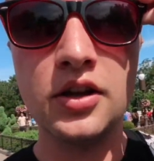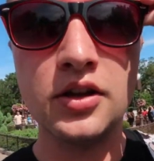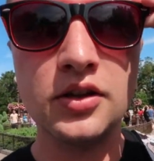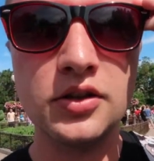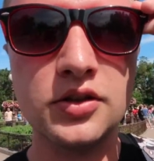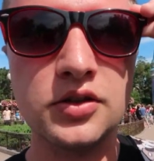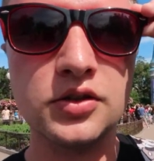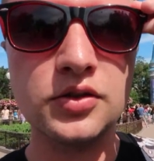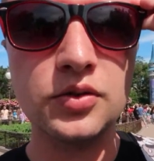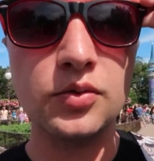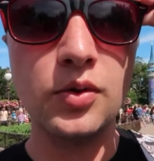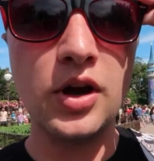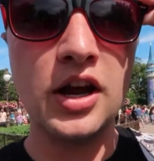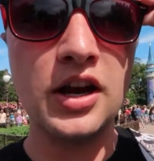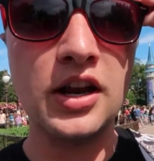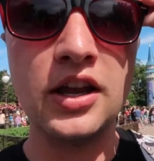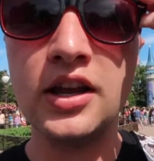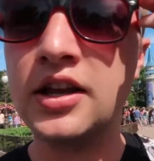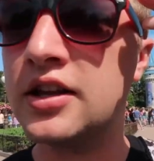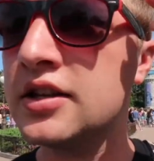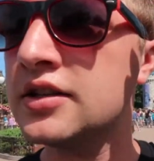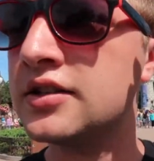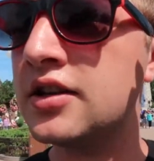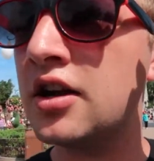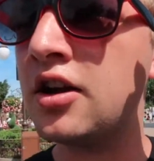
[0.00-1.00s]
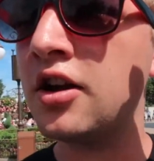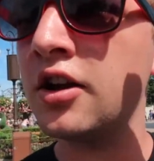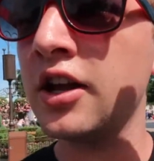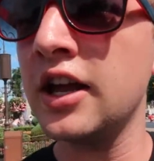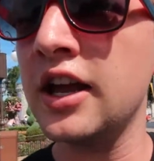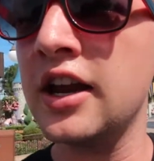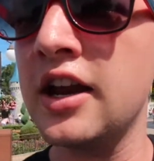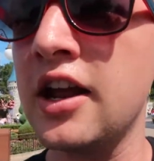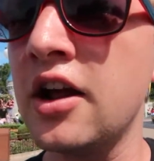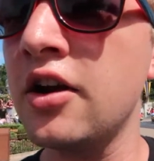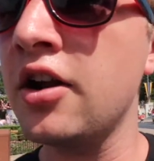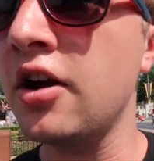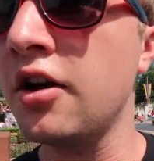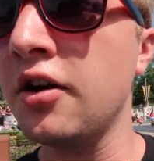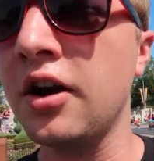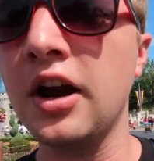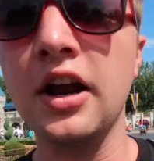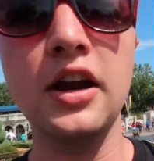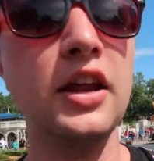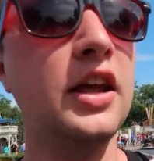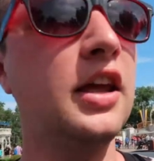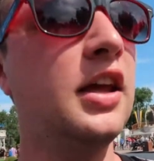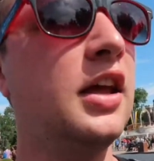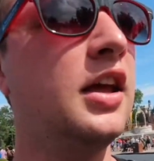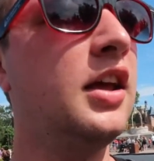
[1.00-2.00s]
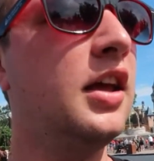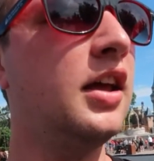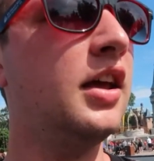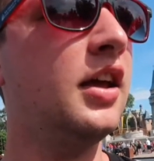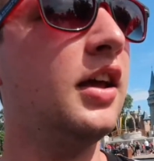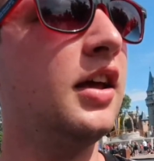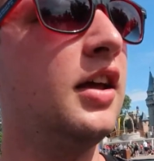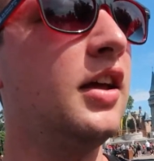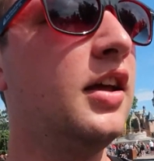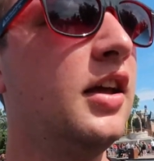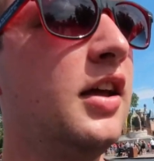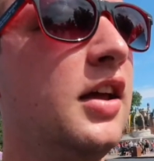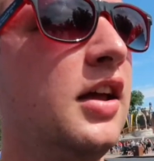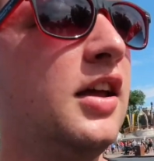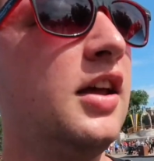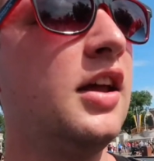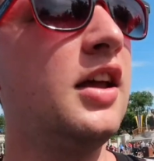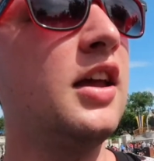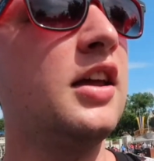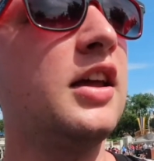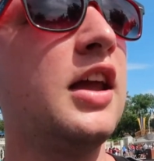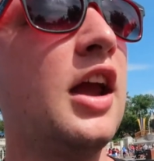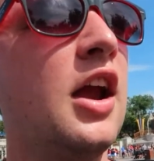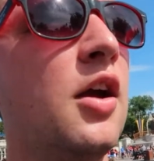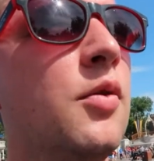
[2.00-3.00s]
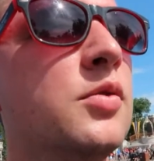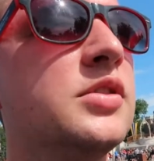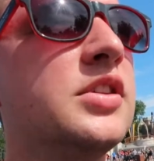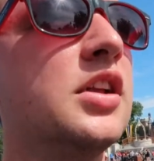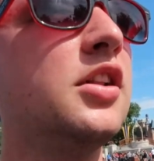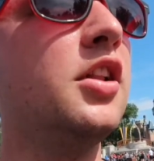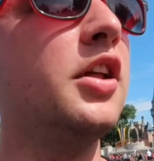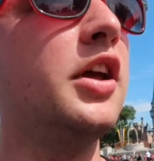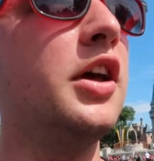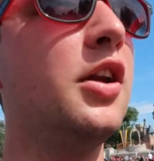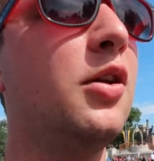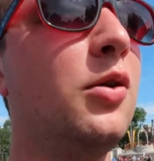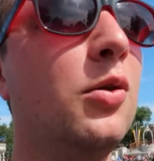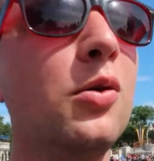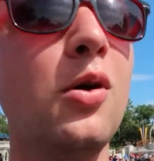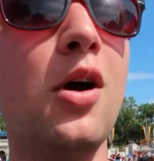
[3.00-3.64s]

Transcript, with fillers: sweaty as all get out already. Right. Karen was a little